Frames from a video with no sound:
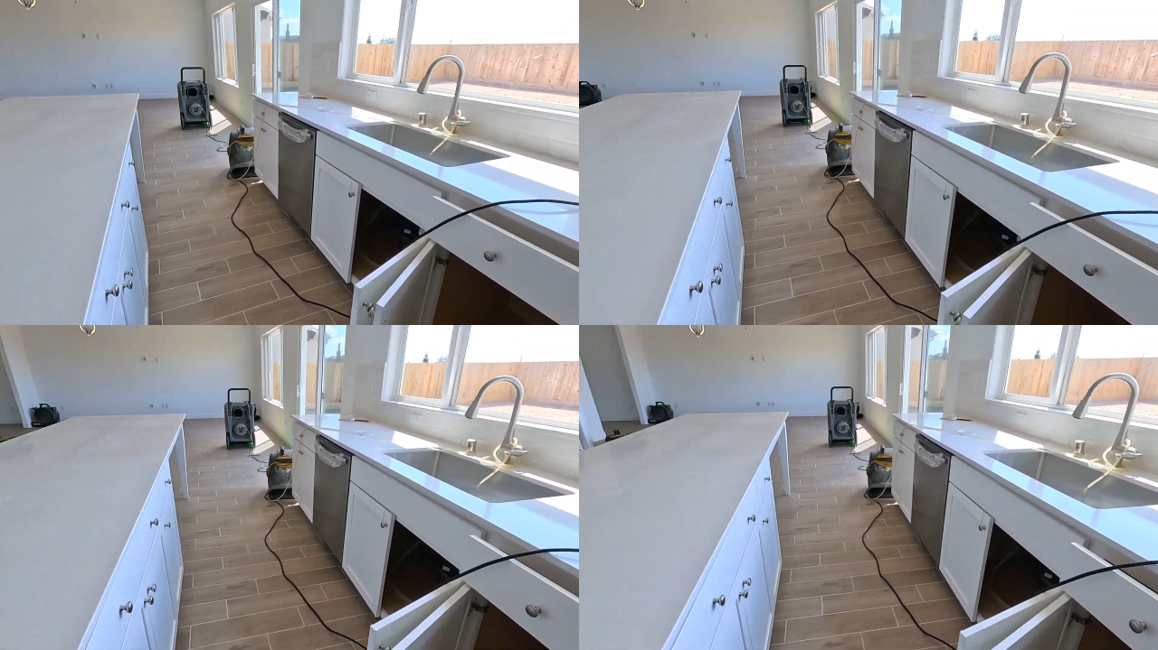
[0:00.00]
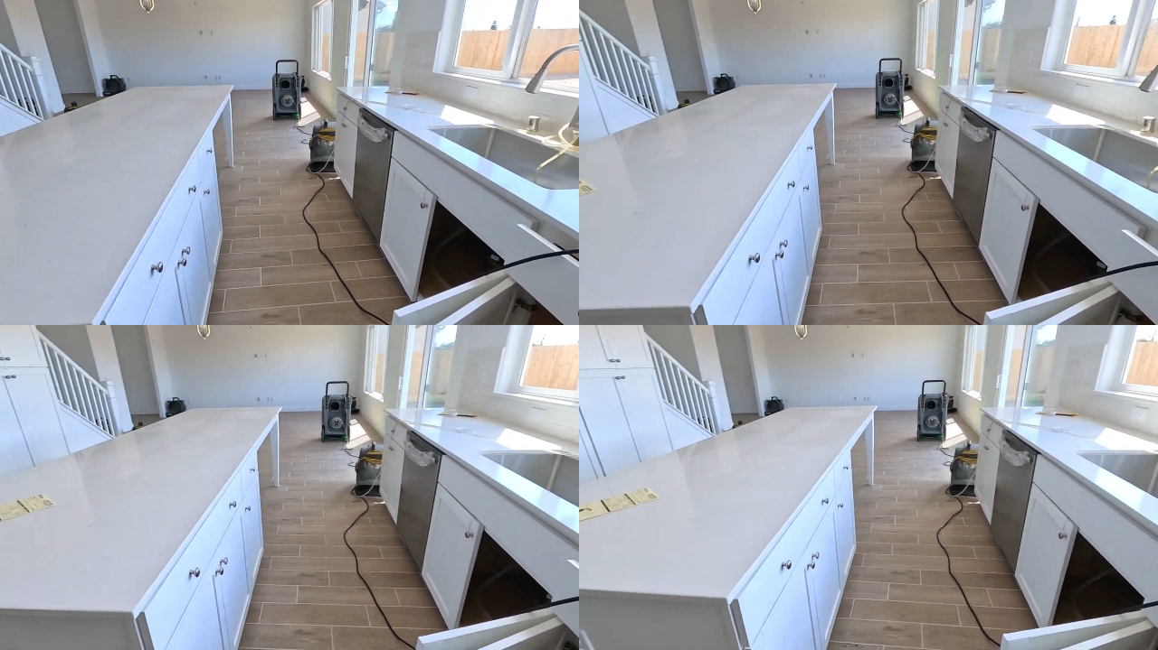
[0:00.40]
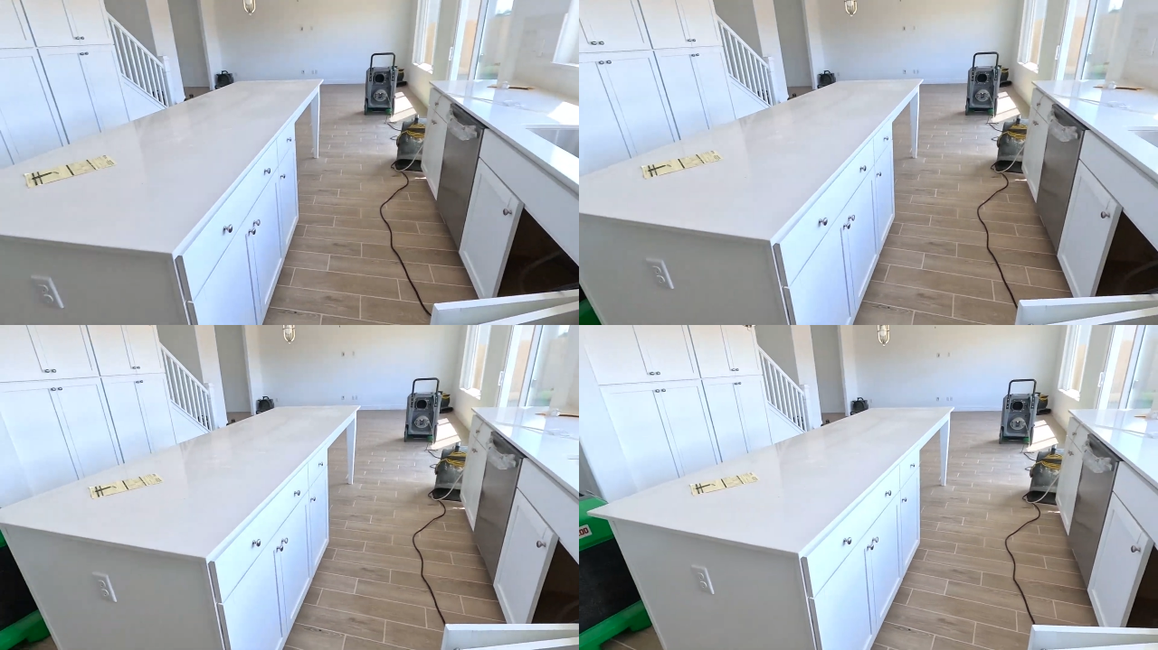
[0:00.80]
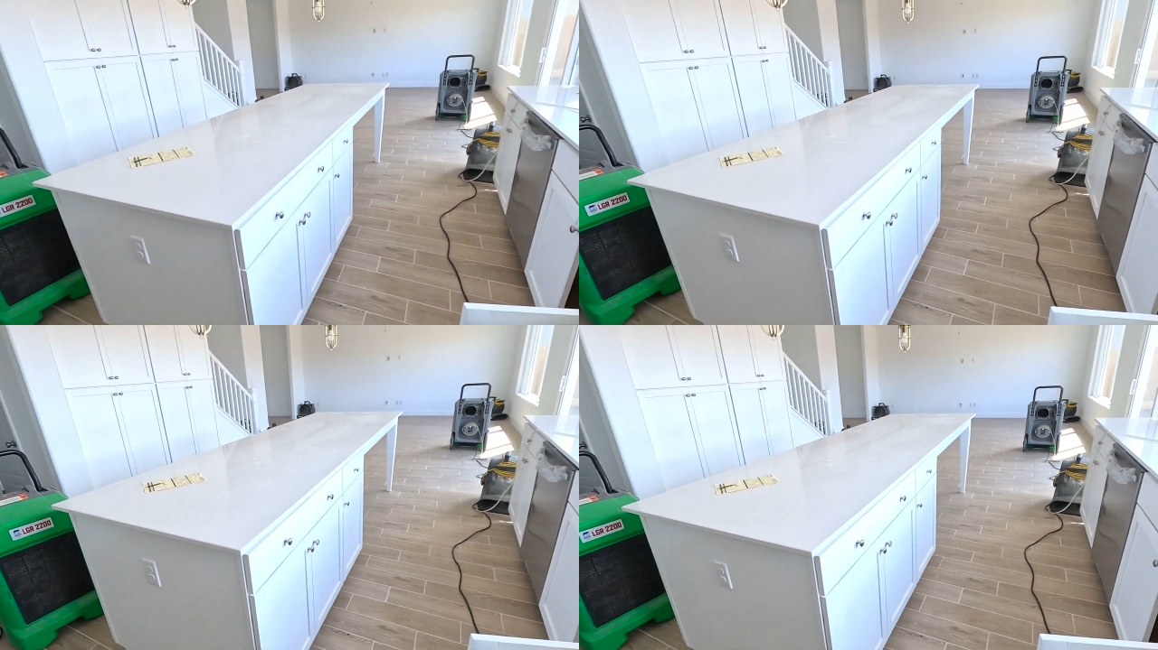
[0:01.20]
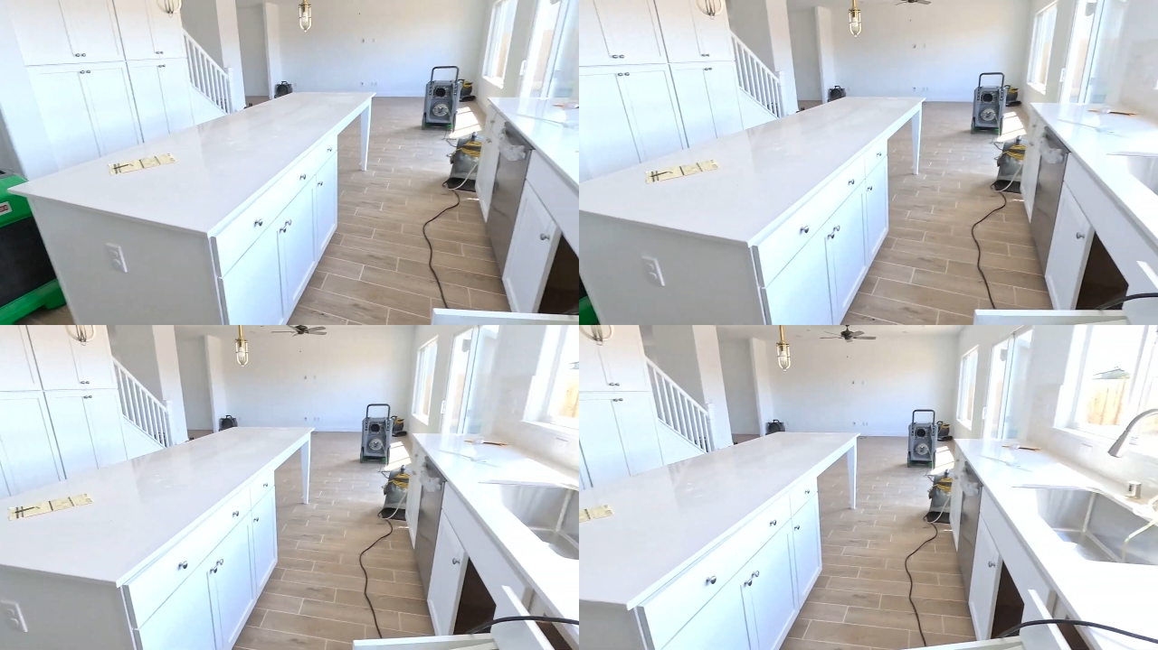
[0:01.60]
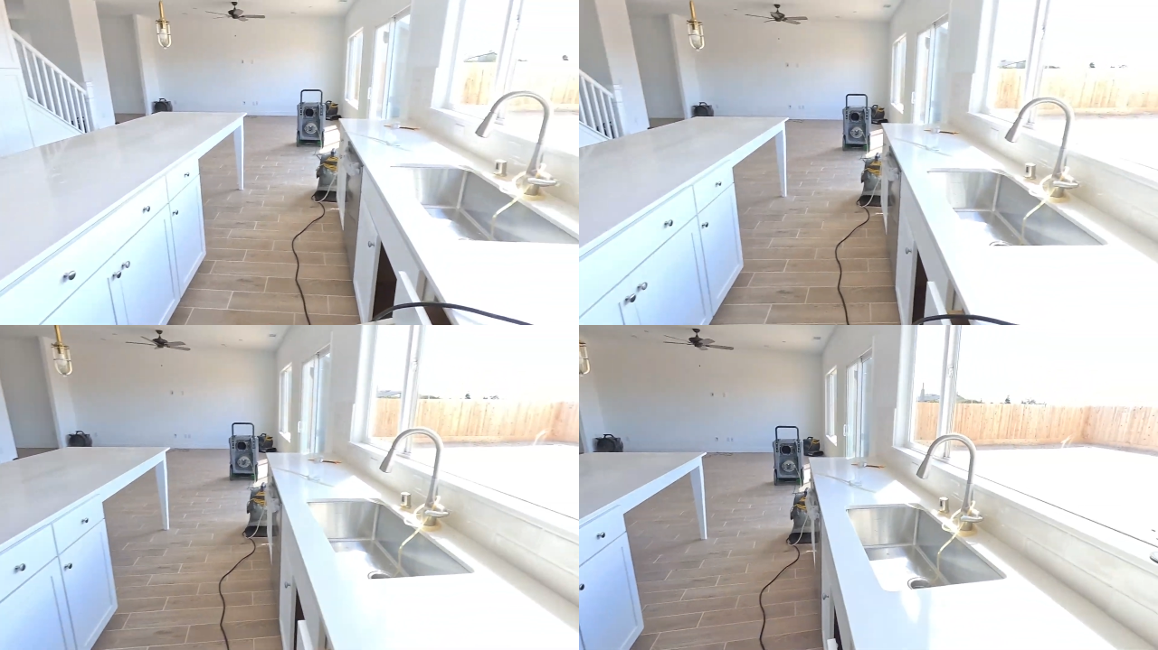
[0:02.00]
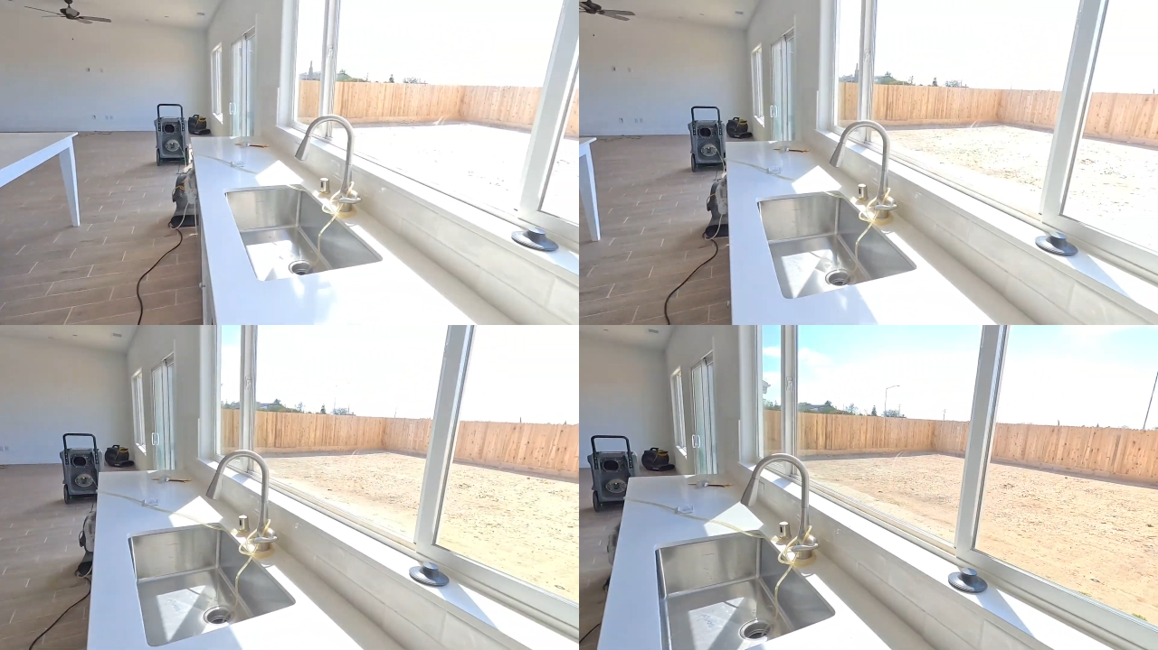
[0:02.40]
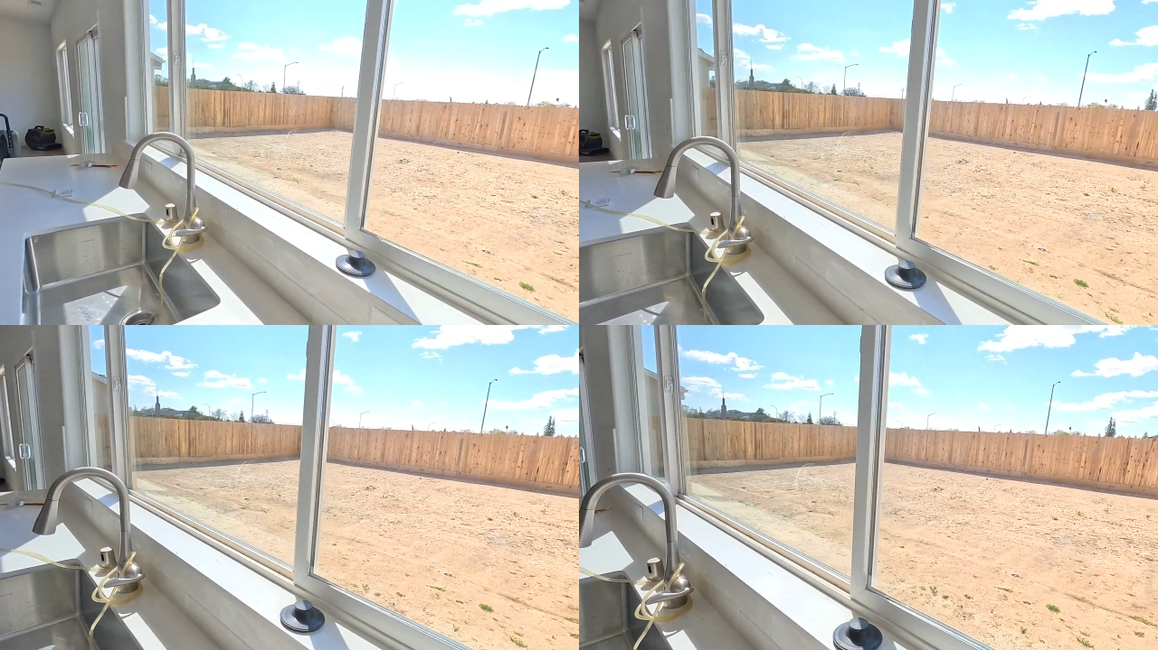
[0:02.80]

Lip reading: [unreadable: no face in view]